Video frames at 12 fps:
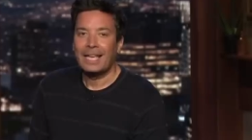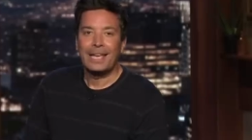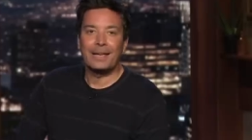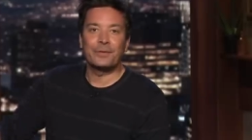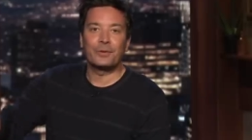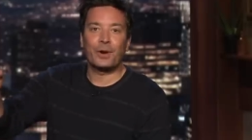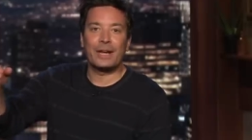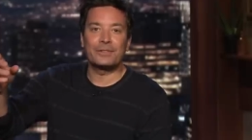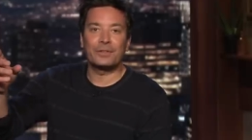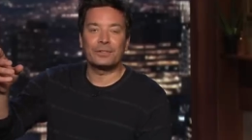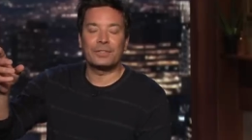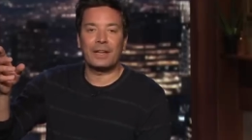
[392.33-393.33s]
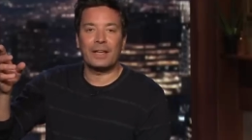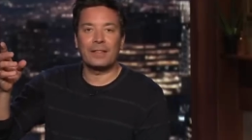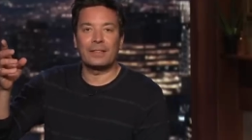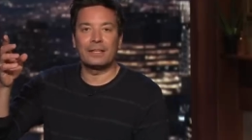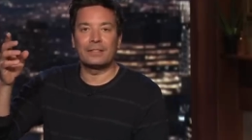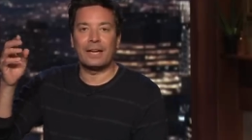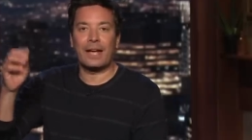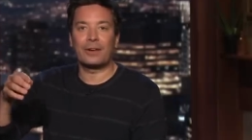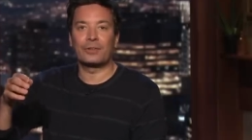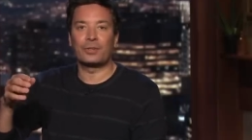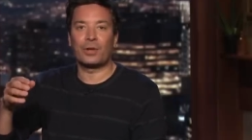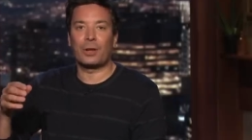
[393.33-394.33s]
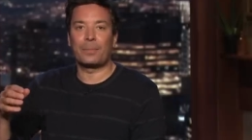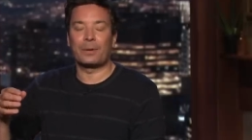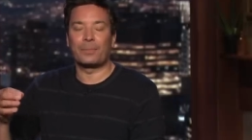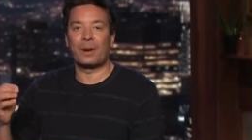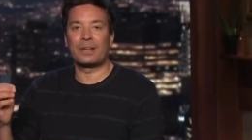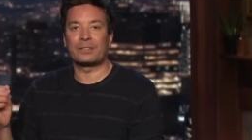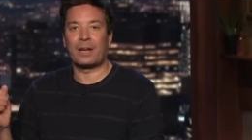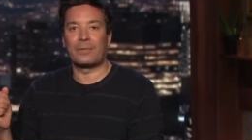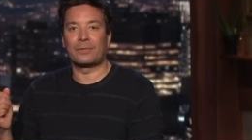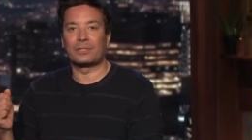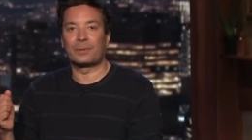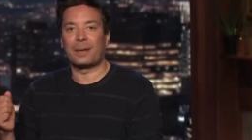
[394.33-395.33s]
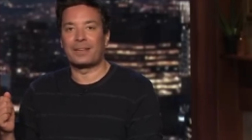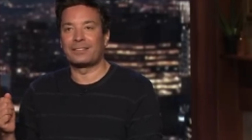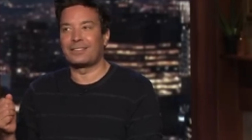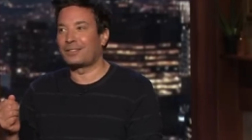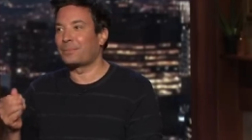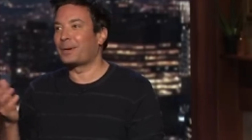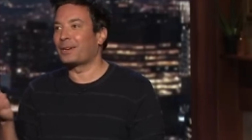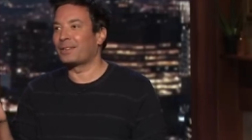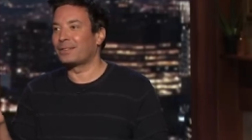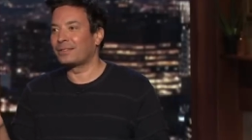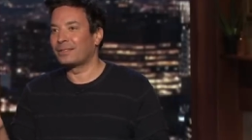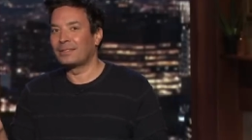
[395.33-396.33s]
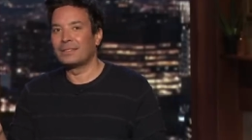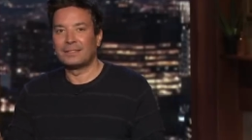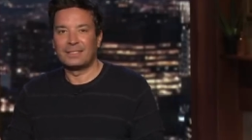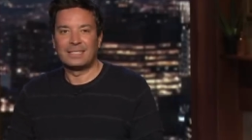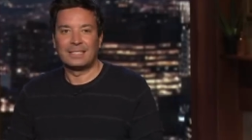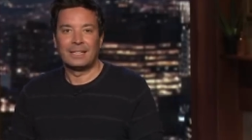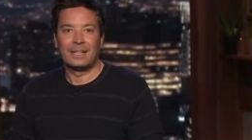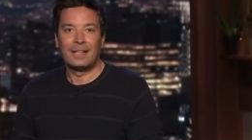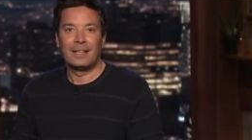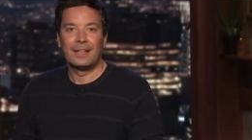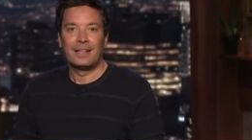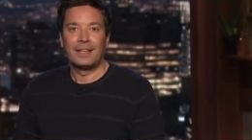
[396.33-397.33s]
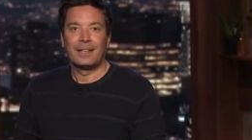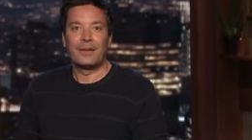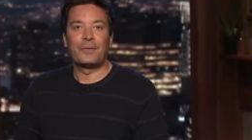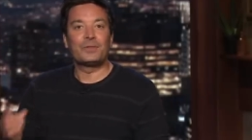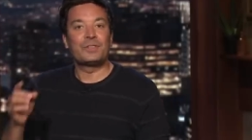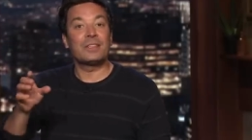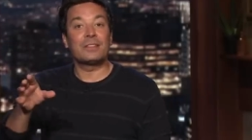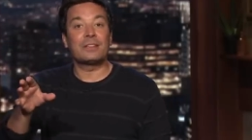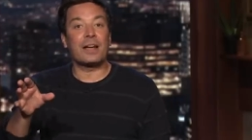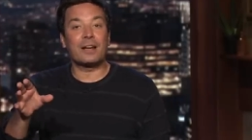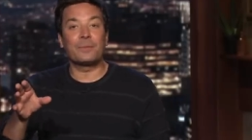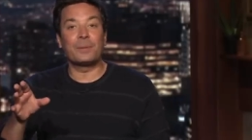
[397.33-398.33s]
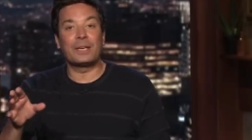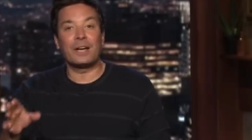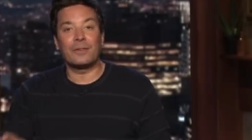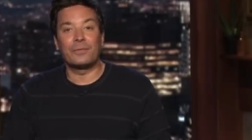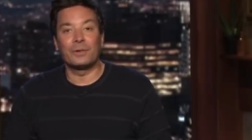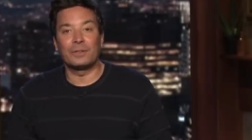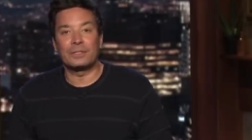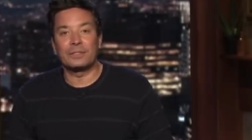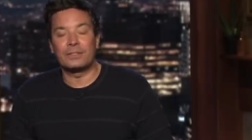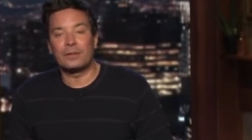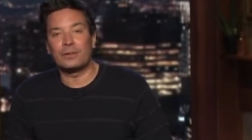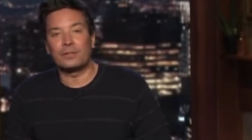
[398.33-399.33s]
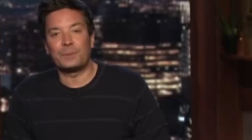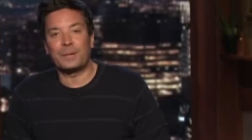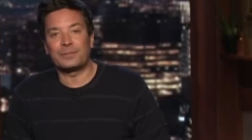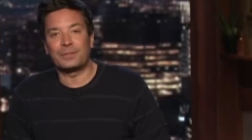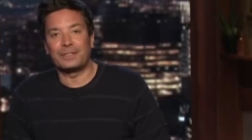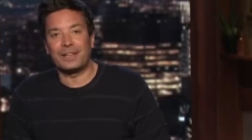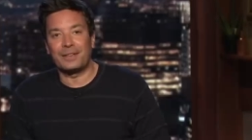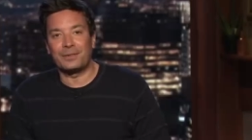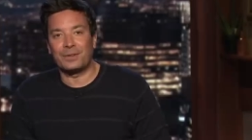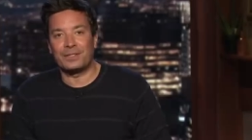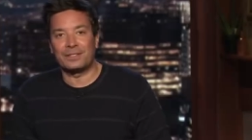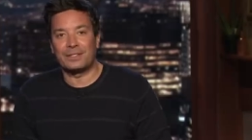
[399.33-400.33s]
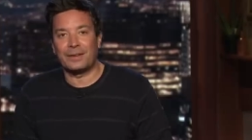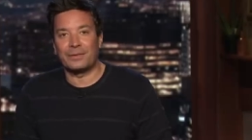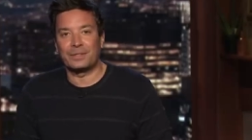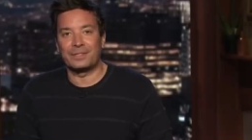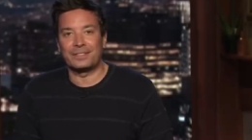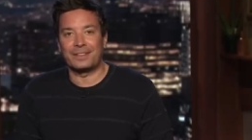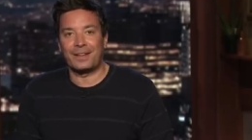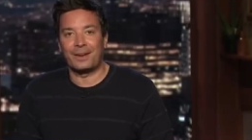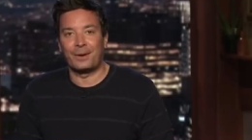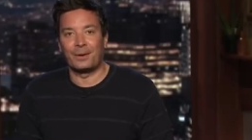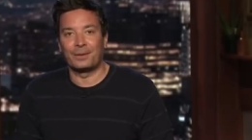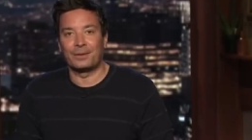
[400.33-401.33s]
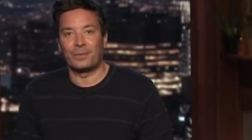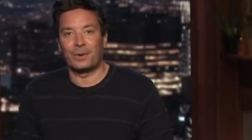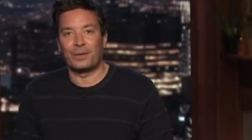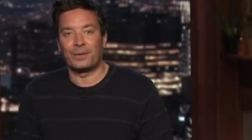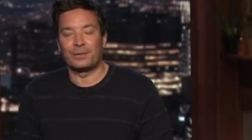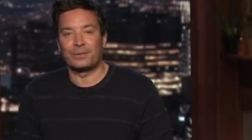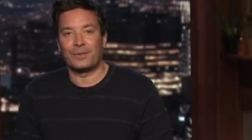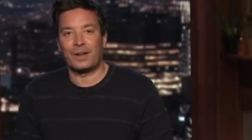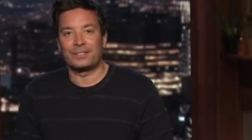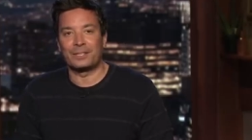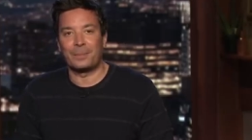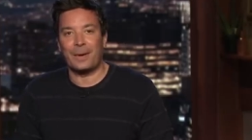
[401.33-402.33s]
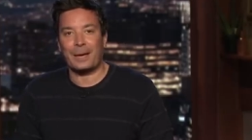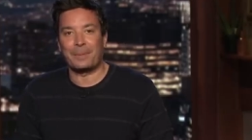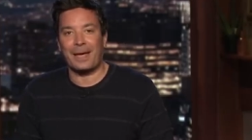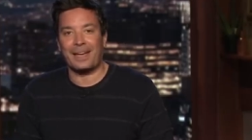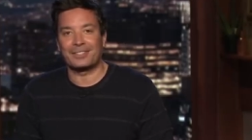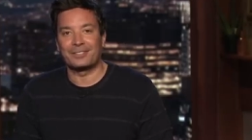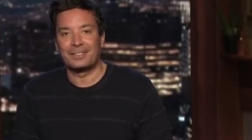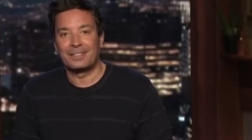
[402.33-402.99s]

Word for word: Even crazier today, the tiger showed up at a press conference about his disappearance. If you see the tiger, be careful. It's considered especially dangerous ever since it got a hold of one of those Franzia backpacks.